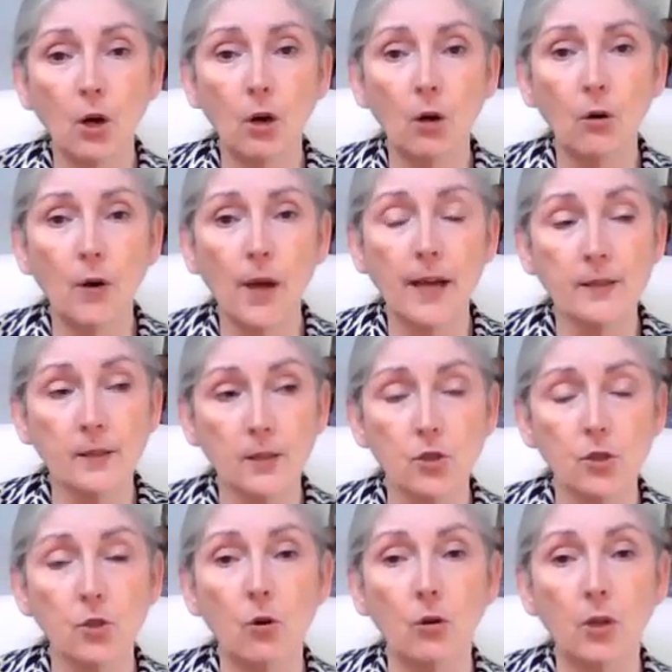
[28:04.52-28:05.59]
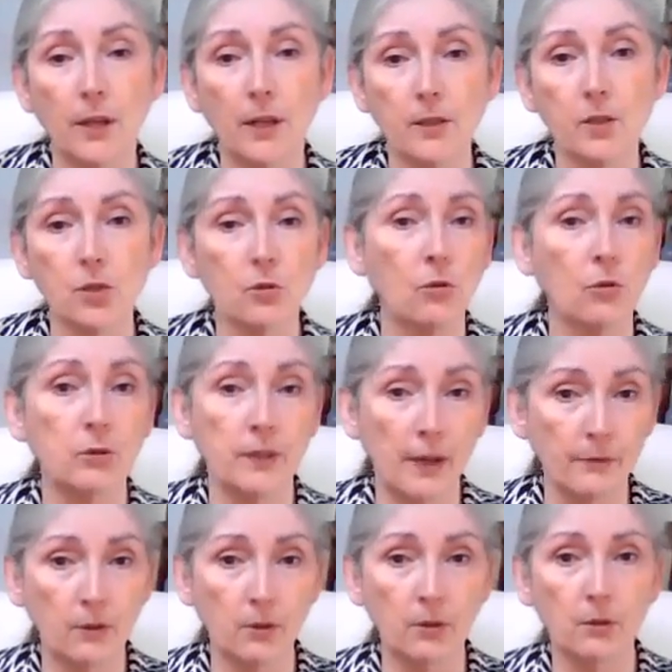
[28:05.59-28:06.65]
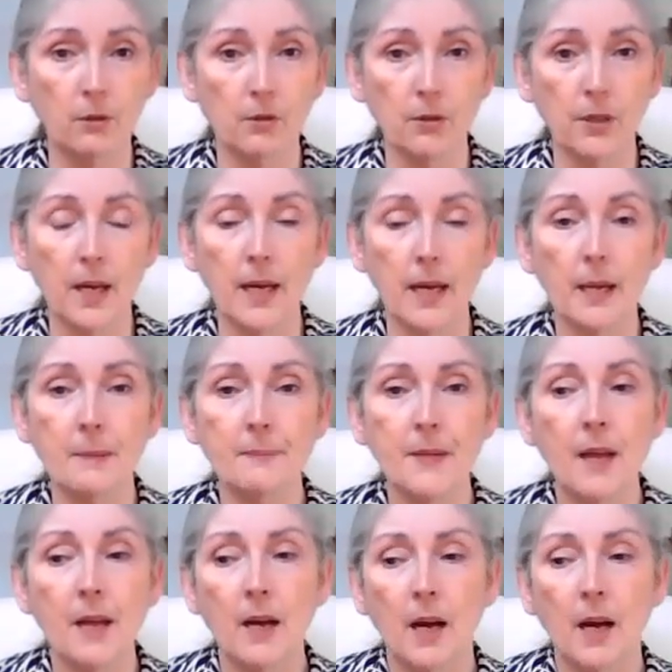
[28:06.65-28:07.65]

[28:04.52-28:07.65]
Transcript: go as a soul on a soul level, okay?